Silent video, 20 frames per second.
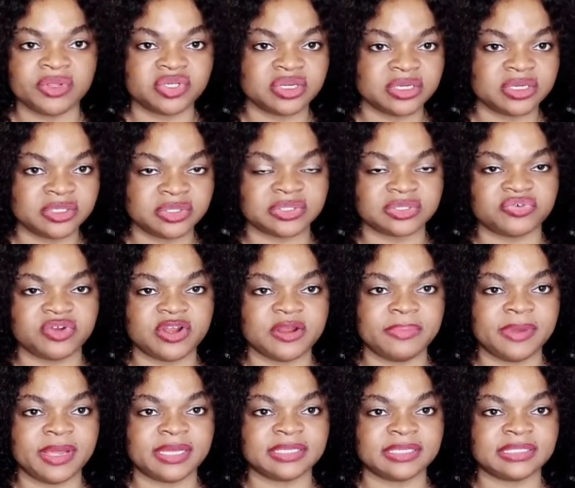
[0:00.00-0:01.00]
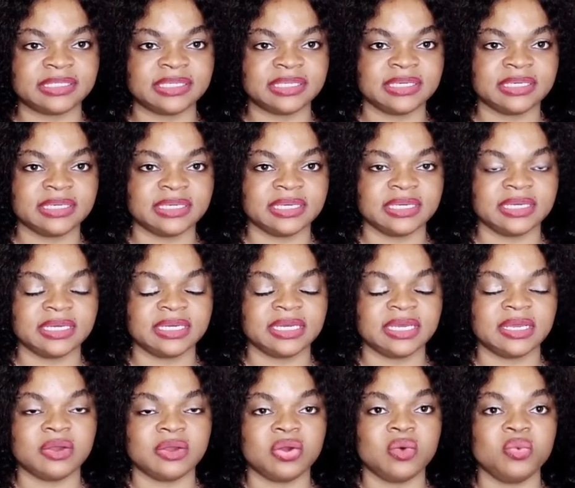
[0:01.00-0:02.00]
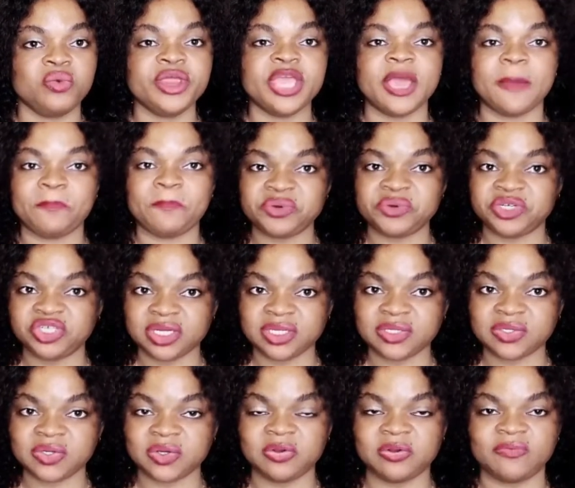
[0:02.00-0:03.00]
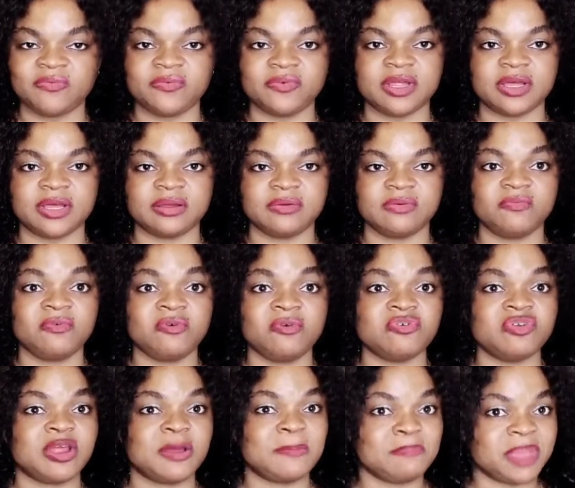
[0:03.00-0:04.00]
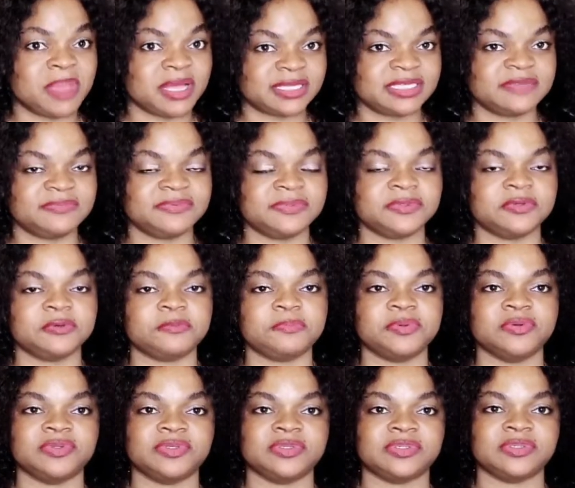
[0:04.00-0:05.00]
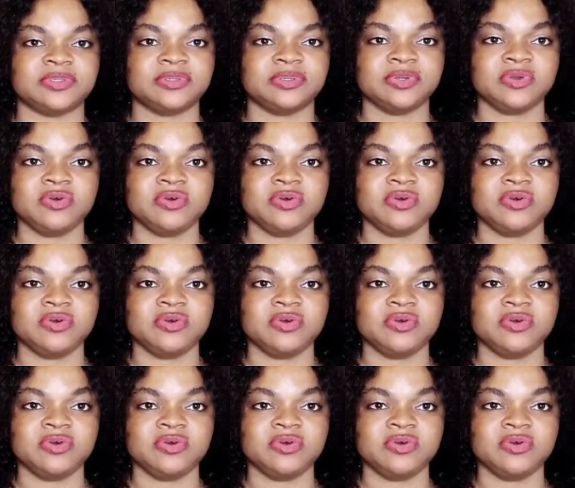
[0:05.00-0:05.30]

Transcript: Let me know what you think about this video at the comment section. I go see you now again for my next one.